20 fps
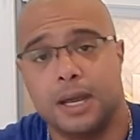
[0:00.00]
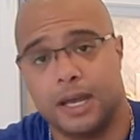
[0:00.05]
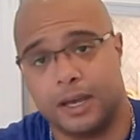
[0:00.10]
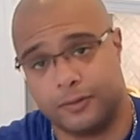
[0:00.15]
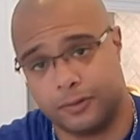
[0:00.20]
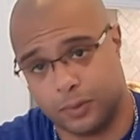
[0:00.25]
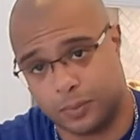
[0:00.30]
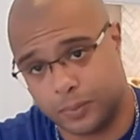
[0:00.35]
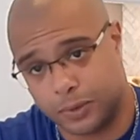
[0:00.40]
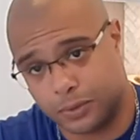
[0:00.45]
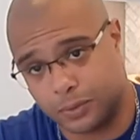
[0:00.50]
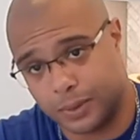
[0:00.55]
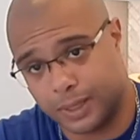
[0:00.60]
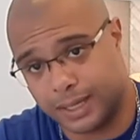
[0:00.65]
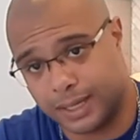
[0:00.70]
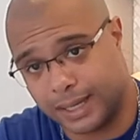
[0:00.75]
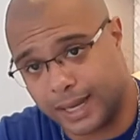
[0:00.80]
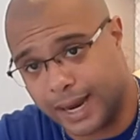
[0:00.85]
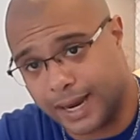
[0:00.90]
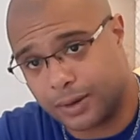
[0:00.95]
If you put
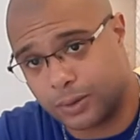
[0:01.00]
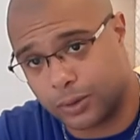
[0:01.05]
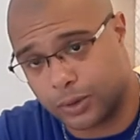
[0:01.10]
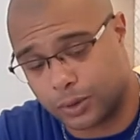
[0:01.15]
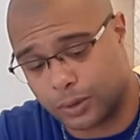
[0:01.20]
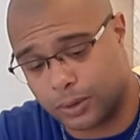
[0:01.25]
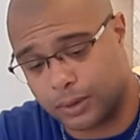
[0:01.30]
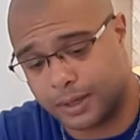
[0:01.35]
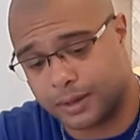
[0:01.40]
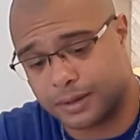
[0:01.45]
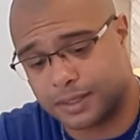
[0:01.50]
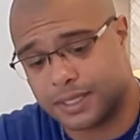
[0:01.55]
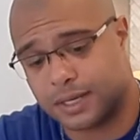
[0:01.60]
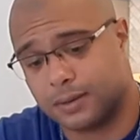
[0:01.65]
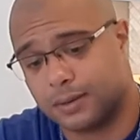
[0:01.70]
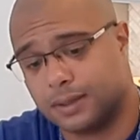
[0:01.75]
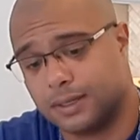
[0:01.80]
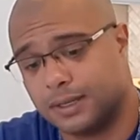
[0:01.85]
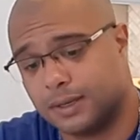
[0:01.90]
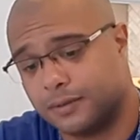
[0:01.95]
really light oil in the
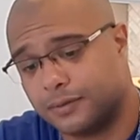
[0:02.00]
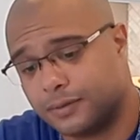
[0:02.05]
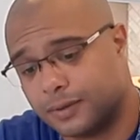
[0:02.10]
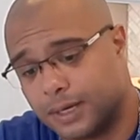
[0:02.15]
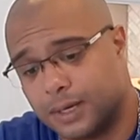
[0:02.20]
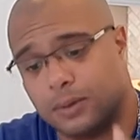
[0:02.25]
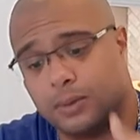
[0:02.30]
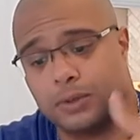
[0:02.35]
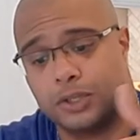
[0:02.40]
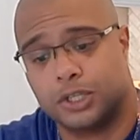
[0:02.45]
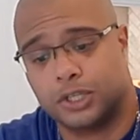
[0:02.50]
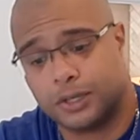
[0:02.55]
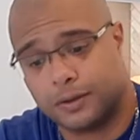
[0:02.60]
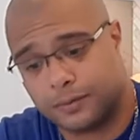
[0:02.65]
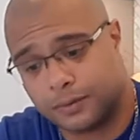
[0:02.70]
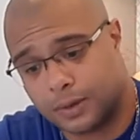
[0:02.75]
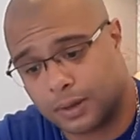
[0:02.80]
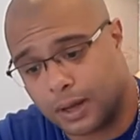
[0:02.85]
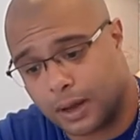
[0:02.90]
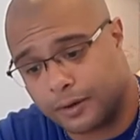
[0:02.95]
center diff, it'll
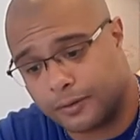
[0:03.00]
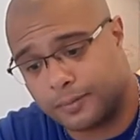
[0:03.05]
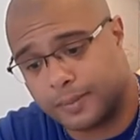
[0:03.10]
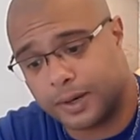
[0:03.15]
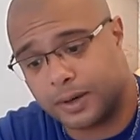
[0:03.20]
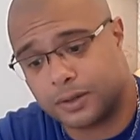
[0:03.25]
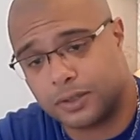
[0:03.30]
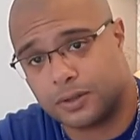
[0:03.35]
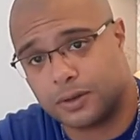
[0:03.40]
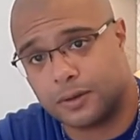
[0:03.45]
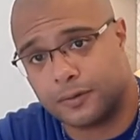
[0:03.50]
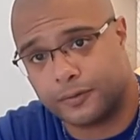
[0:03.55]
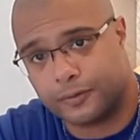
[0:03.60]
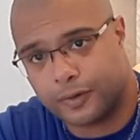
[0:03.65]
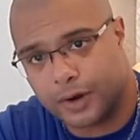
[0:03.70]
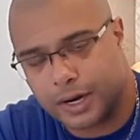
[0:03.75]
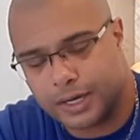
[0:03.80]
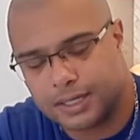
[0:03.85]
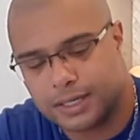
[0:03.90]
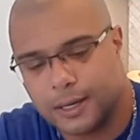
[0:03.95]
shift a lot of power to the
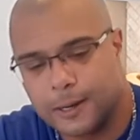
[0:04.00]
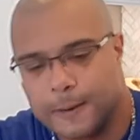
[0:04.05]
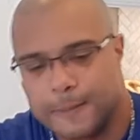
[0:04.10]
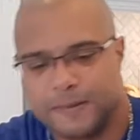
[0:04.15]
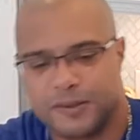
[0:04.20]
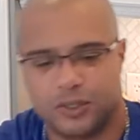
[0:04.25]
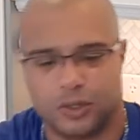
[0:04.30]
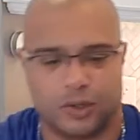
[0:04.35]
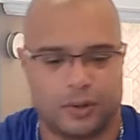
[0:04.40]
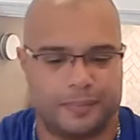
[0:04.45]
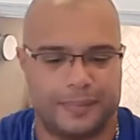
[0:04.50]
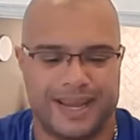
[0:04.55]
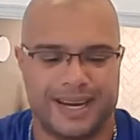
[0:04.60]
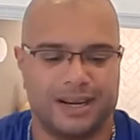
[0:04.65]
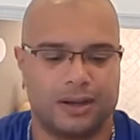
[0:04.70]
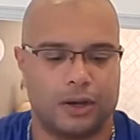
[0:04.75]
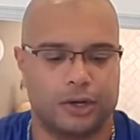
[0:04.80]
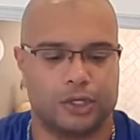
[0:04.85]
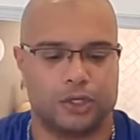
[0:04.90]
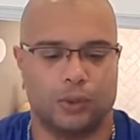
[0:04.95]
front. So
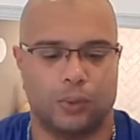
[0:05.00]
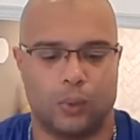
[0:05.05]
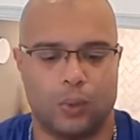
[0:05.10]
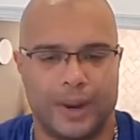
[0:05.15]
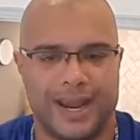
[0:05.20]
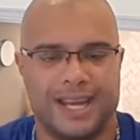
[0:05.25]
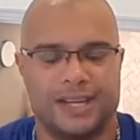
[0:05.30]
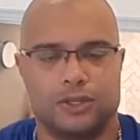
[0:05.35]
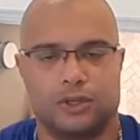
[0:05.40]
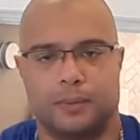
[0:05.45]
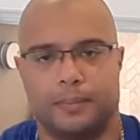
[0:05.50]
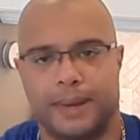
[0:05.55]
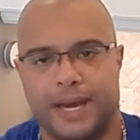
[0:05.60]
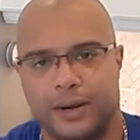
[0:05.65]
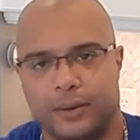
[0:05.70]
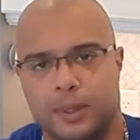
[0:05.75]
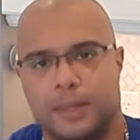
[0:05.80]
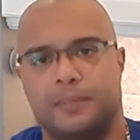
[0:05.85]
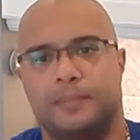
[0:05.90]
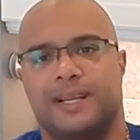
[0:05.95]
depending on your weight, your
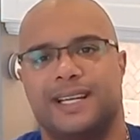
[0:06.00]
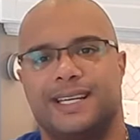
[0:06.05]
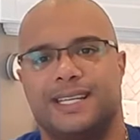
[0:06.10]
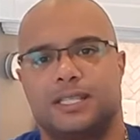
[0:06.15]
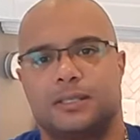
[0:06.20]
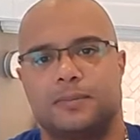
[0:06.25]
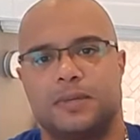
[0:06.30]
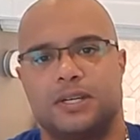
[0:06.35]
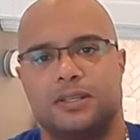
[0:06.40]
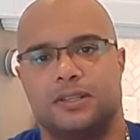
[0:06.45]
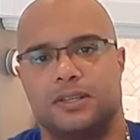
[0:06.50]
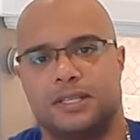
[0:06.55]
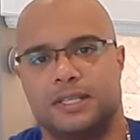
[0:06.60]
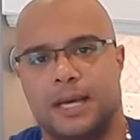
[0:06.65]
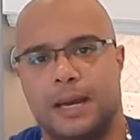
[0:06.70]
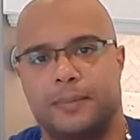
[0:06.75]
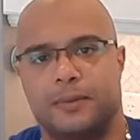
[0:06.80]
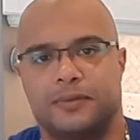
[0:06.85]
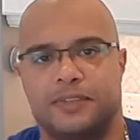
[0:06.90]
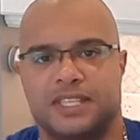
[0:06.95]
battery placement, the
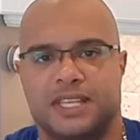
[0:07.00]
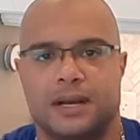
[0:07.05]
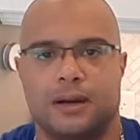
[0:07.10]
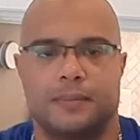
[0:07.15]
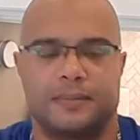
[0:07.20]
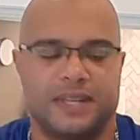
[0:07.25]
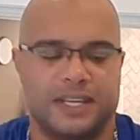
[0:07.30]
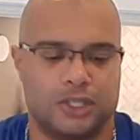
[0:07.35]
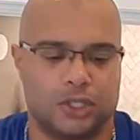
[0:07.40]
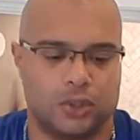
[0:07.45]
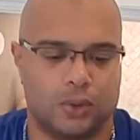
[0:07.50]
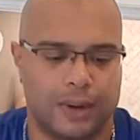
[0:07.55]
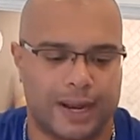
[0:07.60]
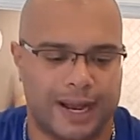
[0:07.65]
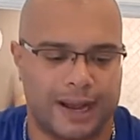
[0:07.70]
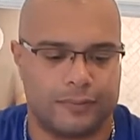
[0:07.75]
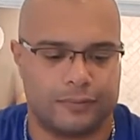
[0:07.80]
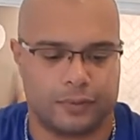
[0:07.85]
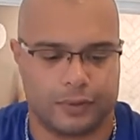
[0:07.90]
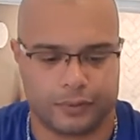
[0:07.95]
type of setup that you
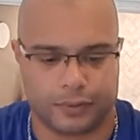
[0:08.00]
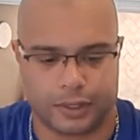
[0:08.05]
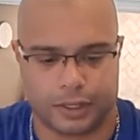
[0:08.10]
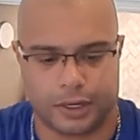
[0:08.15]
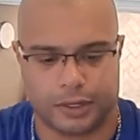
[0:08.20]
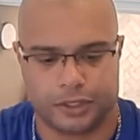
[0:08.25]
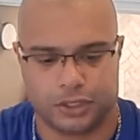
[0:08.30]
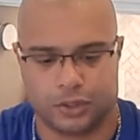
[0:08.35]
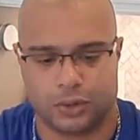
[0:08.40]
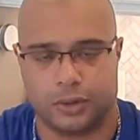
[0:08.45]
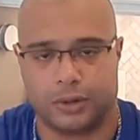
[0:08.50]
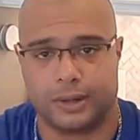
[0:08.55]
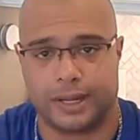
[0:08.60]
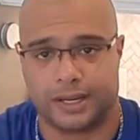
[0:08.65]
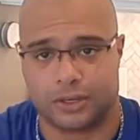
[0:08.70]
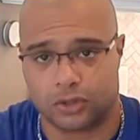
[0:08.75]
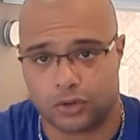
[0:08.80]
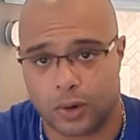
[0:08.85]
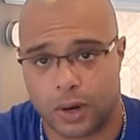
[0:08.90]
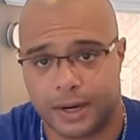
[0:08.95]
have with regards to your
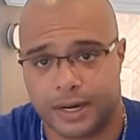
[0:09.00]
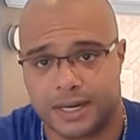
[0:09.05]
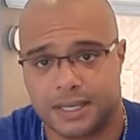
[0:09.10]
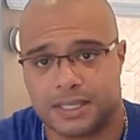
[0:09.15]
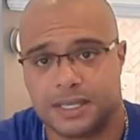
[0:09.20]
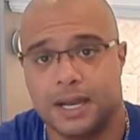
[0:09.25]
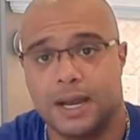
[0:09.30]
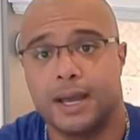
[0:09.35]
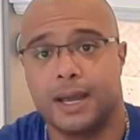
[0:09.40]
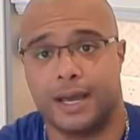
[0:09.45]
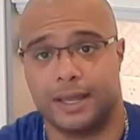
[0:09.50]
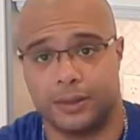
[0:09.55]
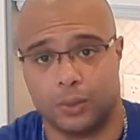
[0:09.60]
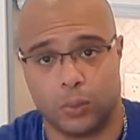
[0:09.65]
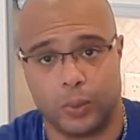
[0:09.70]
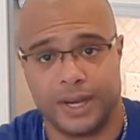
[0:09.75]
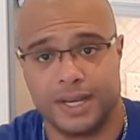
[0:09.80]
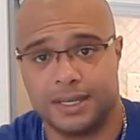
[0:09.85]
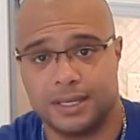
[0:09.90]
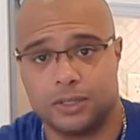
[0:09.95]
electronics and the
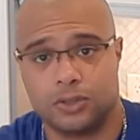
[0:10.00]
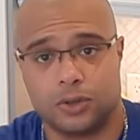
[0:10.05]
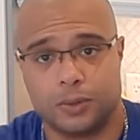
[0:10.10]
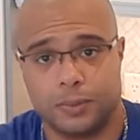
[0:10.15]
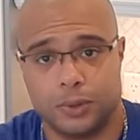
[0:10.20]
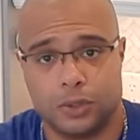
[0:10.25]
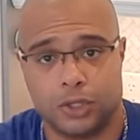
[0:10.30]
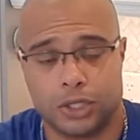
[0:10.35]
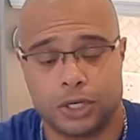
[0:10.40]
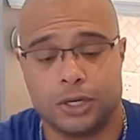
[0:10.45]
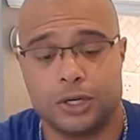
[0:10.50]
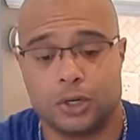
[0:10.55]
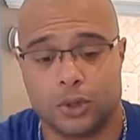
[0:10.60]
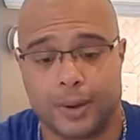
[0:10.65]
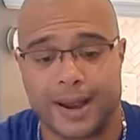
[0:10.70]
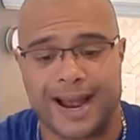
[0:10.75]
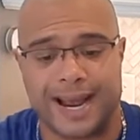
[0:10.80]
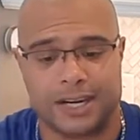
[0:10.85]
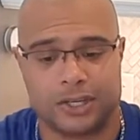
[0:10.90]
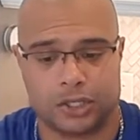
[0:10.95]
weight distribution,
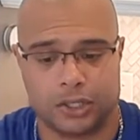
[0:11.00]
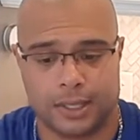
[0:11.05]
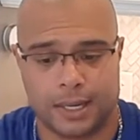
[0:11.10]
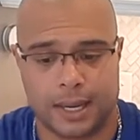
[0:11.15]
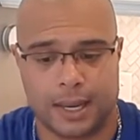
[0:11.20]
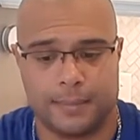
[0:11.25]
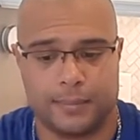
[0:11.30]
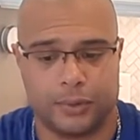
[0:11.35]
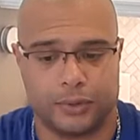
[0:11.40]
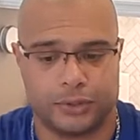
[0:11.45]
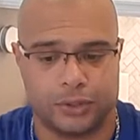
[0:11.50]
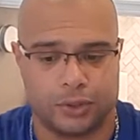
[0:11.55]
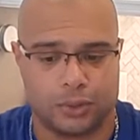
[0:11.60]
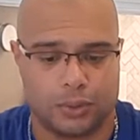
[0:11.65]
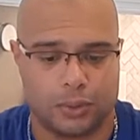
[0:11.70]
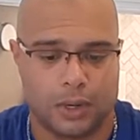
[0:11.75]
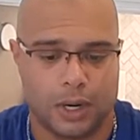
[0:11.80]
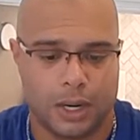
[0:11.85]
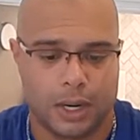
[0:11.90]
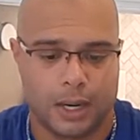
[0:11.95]
you're actually able
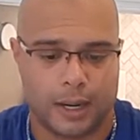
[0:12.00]
to